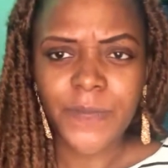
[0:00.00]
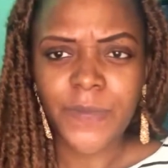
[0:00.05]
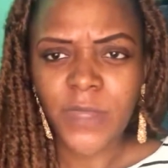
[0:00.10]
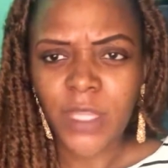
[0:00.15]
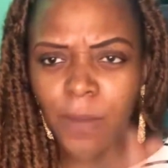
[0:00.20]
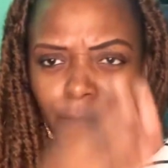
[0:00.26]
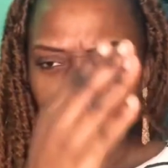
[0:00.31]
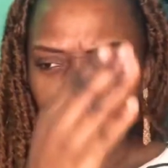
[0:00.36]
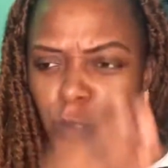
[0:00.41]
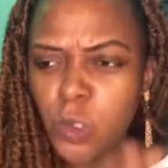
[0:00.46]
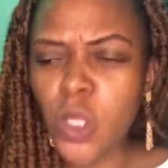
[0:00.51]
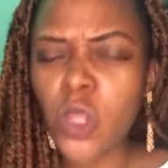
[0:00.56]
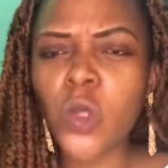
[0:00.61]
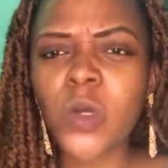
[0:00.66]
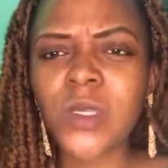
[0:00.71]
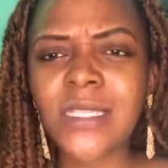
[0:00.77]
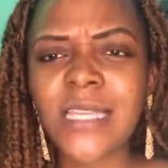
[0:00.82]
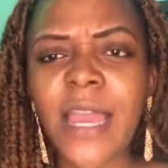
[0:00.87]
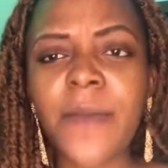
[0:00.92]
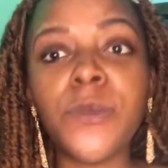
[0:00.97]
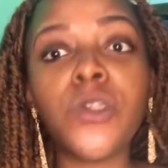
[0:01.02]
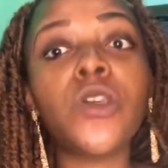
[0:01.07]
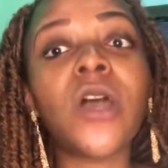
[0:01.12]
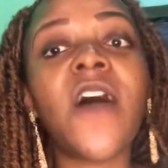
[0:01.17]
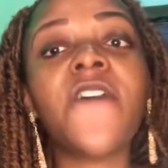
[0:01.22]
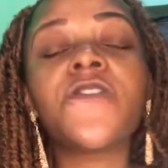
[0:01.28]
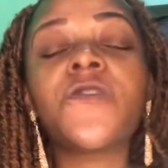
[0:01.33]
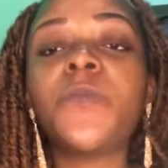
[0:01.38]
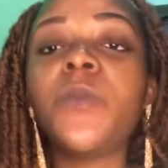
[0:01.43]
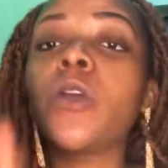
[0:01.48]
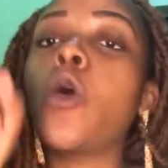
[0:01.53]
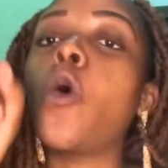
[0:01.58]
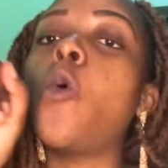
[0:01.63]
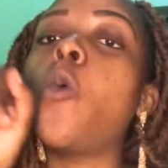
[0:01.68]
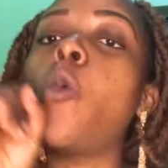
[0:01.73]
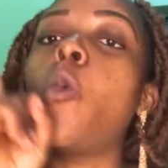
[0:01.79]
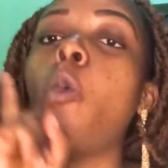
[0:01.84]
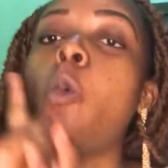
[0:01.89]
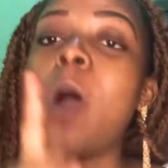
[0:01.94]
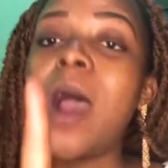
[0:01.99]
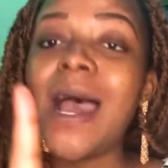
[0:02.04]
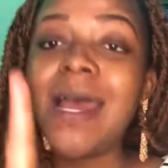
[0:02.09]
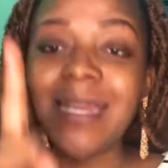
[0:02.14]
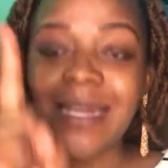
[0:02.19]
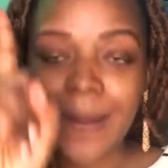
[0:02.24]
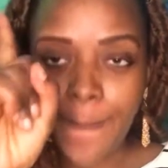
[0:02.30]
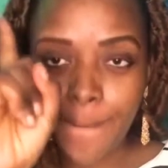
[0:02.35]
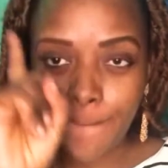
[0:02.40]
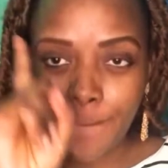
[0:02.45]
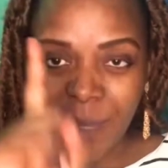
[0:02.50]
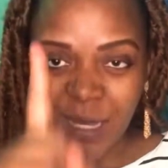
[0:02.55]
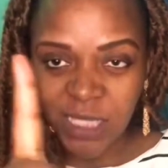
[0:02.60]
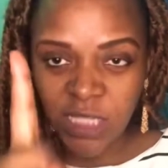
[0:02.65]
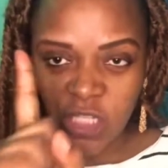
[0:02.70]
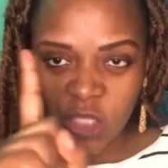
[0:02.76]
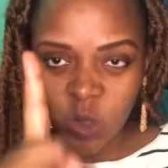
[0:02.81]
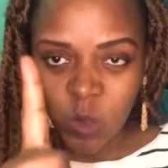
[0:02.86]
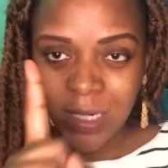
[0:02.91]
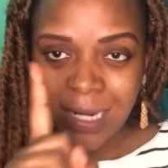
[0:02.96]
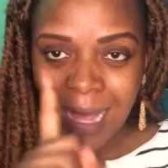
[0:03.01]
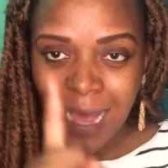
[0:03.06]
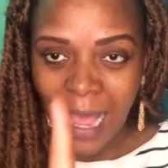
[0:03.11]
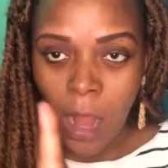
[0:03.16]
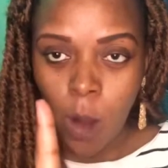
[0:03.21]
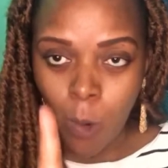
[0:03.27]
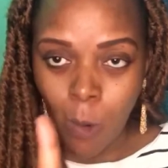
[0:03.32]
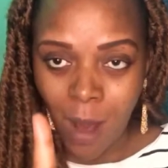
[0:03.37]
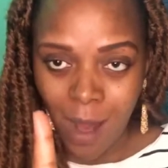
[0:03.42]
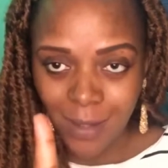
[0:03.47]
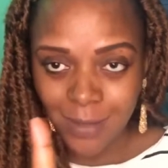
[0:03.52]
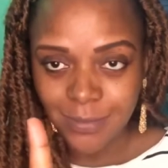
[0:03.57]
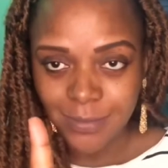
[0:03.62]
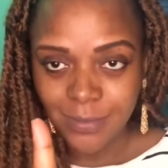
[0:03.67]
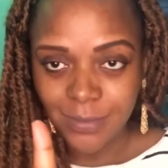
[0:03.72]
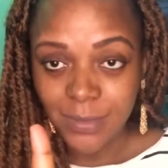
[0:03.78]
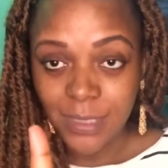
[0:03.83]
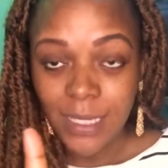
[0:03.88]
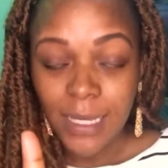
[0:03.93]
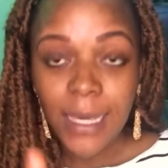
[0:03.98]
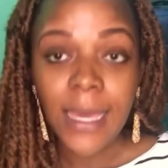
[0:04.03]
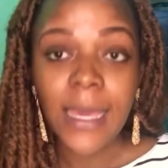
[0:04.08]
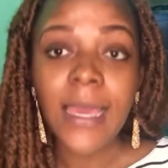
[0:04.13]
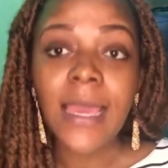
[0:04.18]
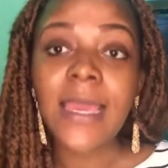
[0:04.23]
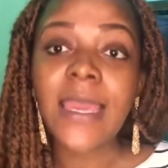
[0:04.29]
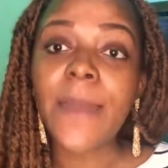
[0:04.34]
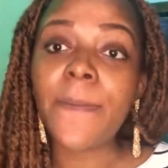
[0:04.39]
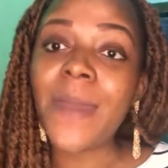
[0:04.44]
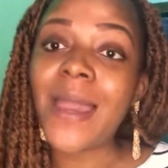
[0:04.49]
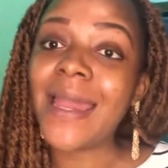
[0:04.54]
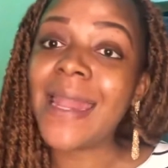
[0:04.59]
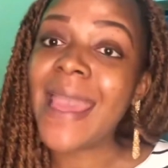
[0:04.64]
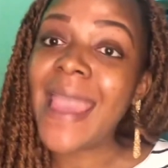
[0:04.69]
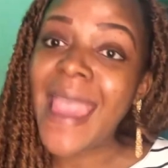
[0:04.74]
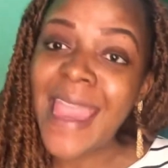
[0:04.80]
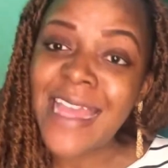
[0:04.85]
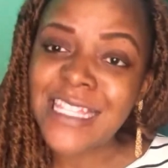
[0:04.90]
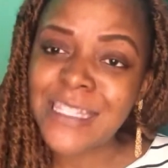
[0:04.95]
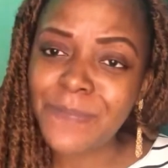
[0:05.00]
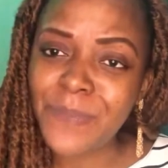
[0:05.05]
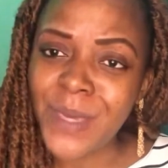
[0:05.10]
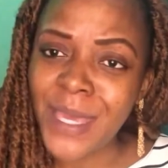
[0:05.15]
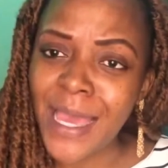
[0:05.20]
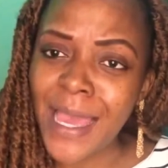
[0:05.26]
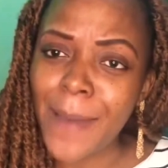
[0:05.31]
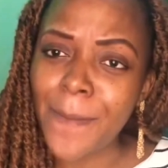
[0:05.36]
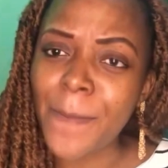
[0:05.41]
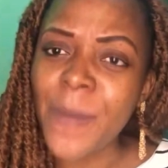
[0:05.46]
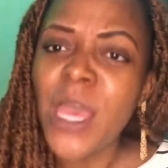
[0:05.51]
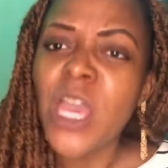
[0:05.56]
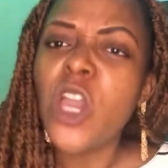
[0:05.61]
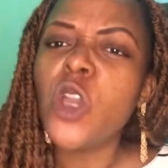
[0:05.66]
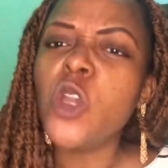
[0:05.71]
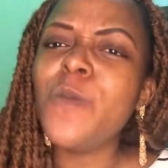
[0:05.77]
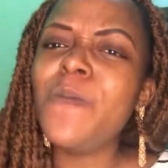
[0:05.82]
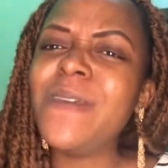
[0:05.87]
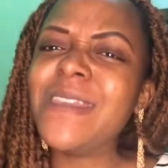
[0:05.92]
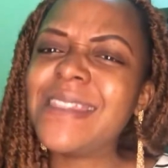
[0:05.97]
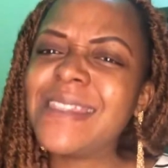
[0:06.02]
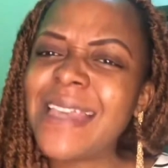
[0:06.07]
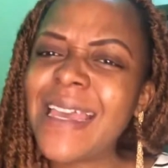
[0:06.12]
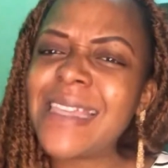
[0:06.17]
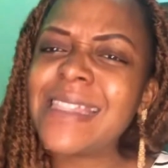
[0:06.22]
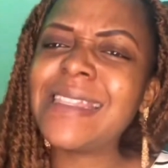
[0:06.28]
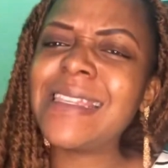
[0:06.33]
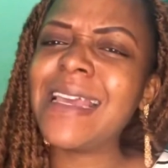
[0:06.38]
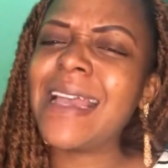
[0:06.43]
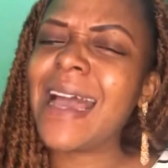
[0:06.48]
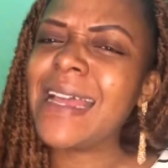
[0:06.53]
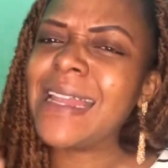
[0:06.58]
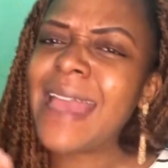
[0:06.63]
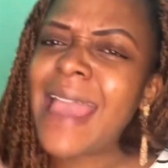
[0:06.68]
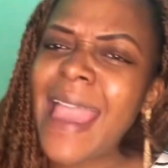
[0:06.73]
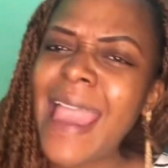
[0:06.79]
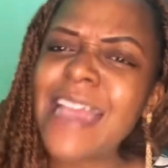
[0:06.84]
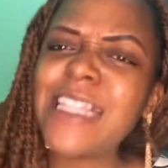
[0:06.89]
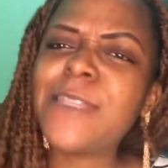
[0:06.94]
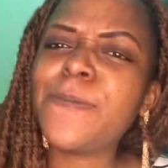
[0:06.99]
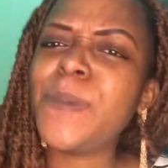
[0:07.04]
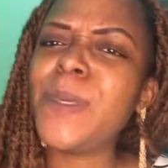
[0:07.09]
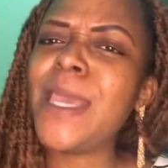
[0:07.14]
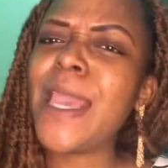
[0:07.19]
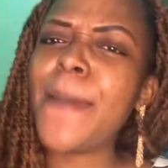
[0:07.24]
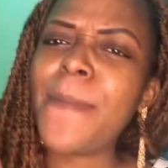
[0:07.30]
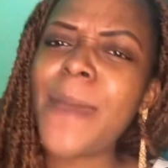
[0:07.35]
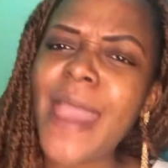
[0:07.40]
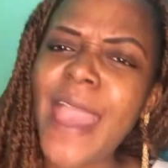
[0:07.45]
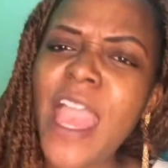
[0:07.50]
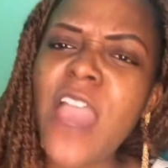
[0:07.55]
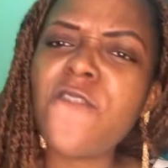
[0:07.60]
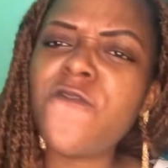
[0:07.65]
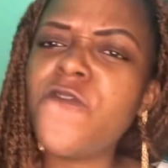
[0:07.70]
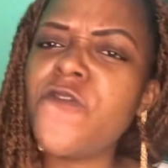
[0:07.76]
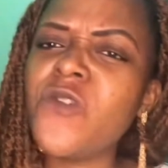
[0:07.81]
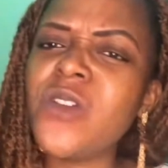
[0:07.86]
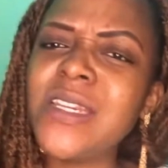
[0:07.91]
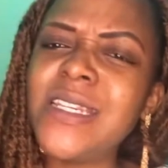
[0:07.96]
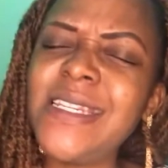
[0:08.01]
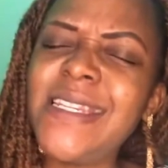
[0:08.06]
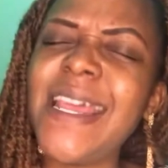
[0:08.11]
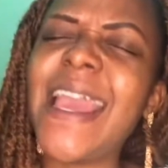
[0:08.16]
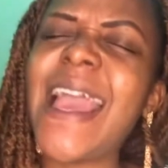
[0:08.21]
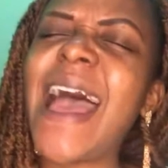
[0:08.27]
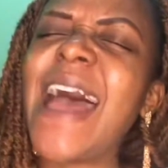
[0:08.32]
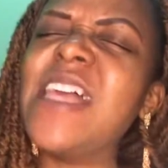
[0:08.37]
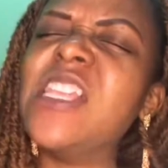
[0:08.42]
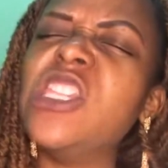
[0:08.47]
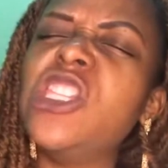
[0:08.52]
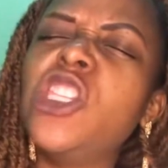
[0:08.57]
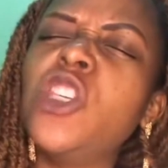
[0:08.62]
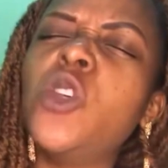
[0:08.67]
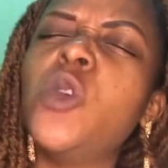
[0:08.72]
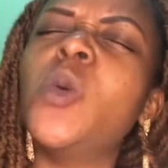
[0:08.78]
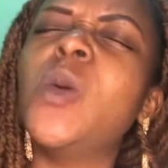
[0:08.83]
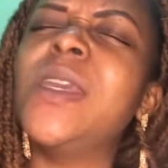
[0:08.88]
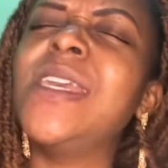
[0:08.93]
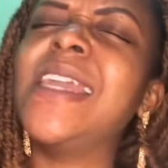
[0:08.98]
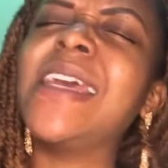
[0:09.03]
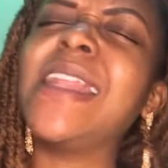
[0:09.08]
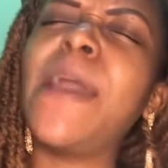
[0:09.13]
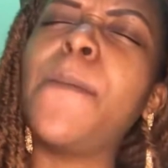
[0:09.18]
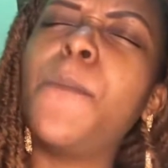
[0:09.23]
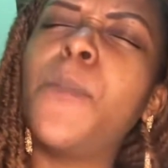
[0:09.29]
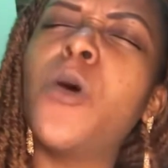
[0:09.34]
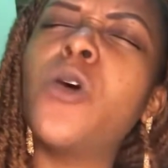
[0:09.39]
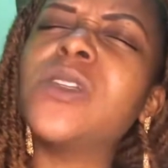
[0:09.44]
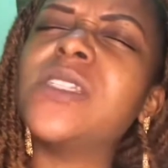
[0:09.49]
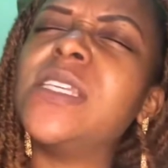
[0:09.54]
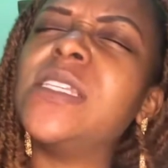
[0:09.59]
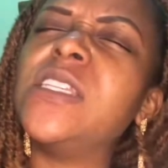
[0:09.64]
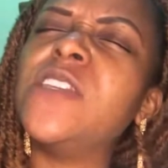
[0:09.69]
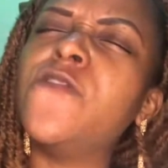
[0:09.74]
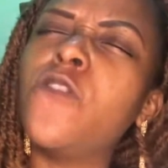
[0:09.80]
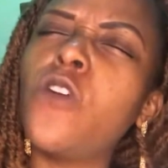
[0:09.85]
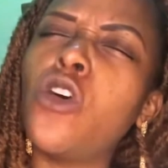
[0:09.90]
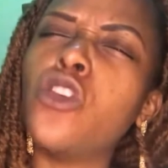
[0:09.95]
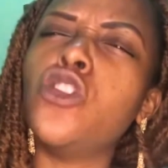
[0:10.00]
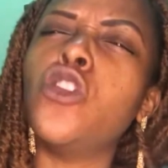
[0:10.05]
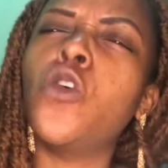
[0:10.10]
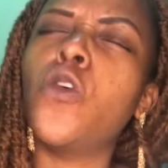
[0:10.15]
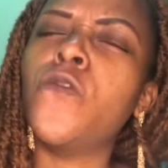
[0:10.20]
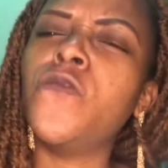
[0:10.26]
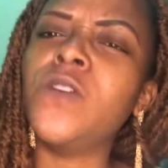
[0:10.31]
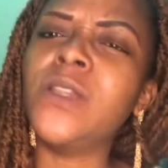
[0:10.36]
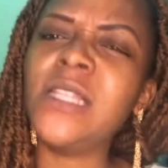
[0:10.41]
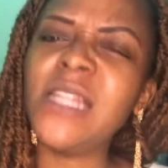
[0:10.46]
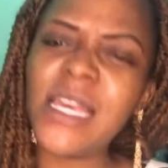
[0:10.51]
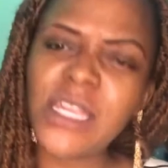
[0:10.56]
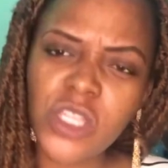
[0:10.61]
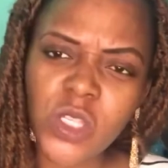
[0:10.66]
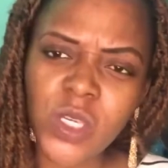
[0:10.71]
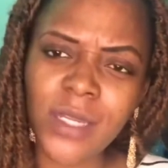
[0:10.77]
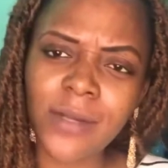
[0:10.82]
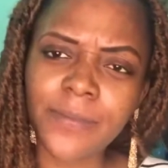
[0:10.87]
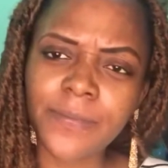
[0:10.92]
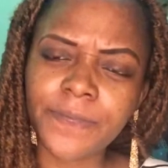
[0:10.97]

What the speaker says: Between those times, you have to pick one particular hour. It can be at 8 p.m. You'll be testing at 8 p.m. every day until you get a positive on your ovulation.